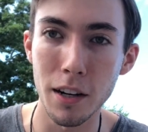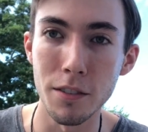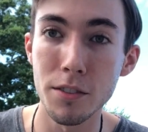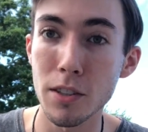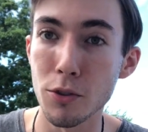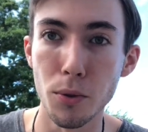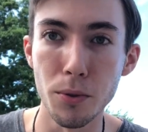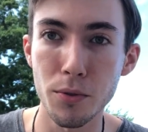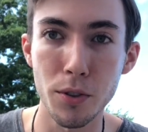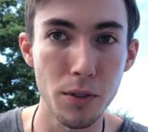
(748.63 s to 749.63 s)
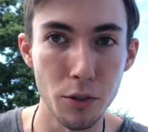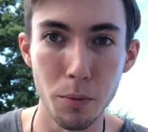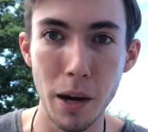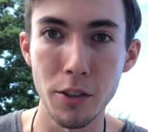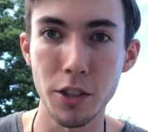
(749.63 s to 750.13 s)
of sigils for sigil
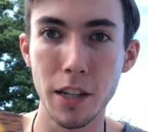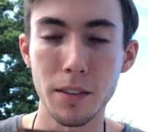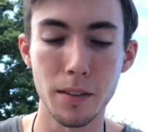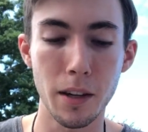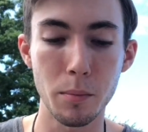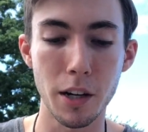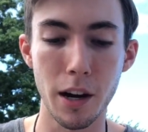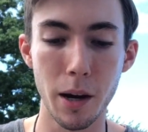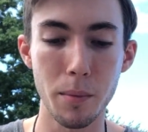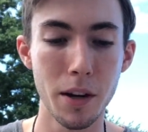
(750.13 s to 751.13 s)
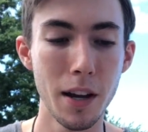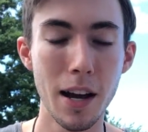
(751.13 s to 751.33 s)
magic at the same time.